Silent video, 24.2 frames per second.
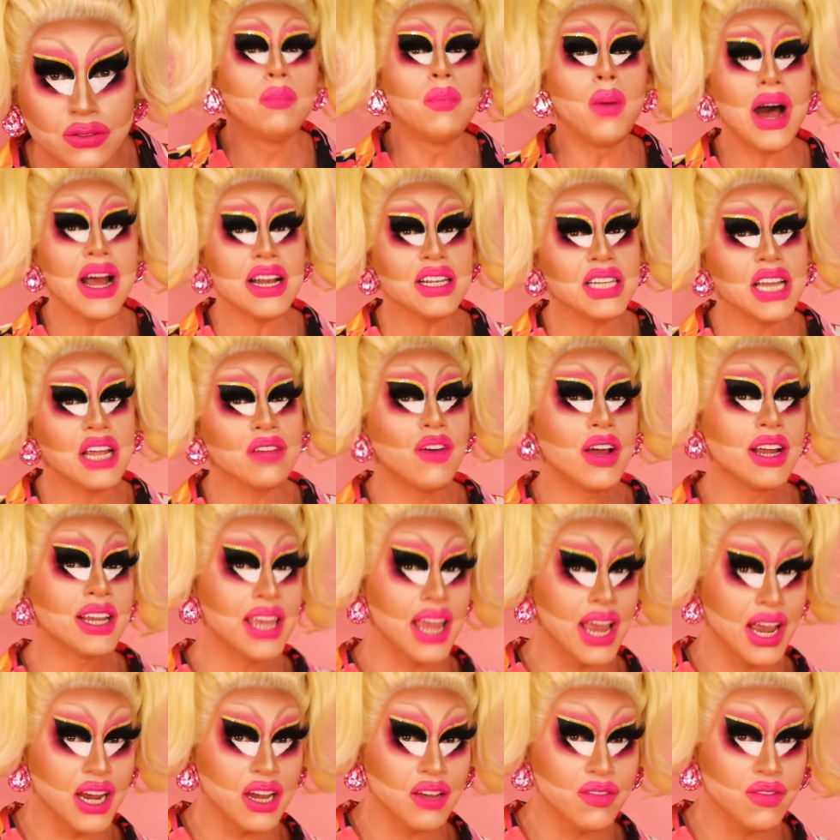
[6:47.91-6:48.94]
But if I
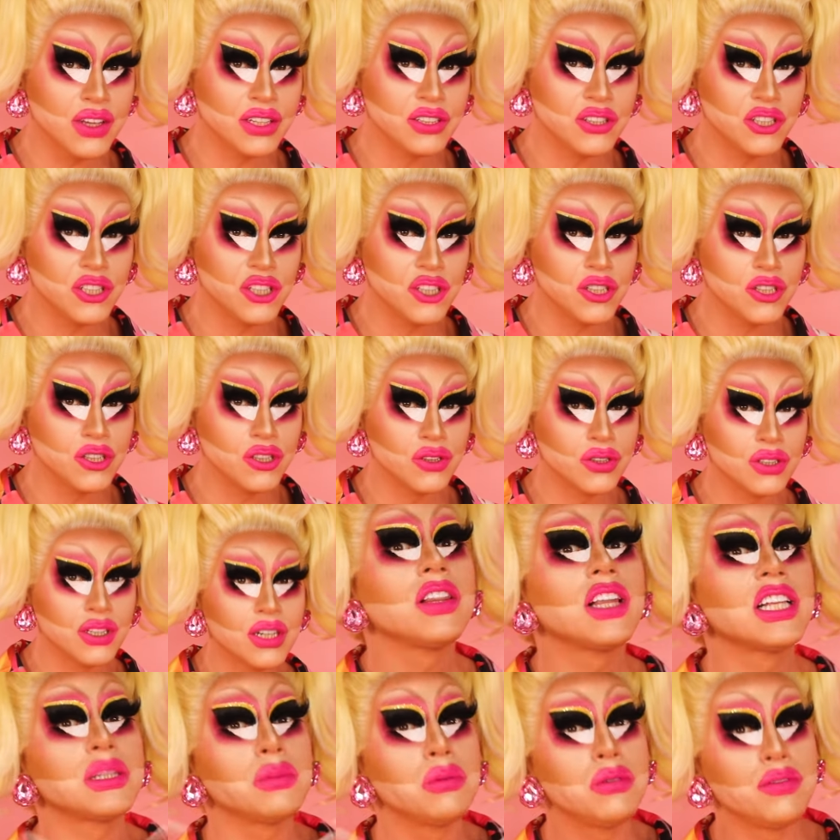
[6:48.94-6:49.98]
can't convince you,
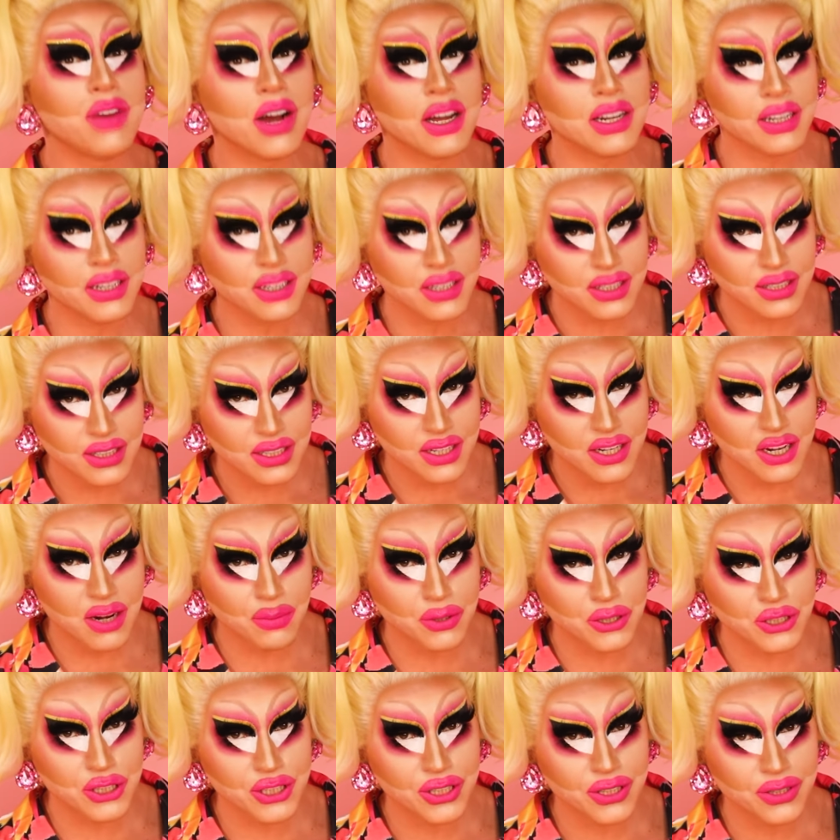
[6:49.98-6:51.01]
let's move on to
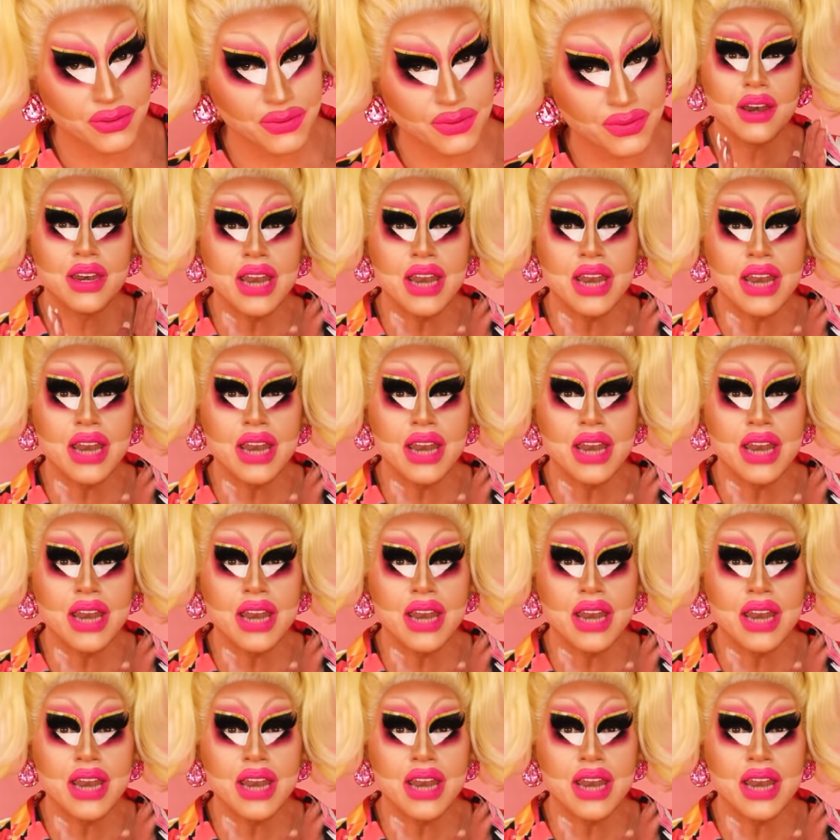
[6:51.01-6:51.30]
number two.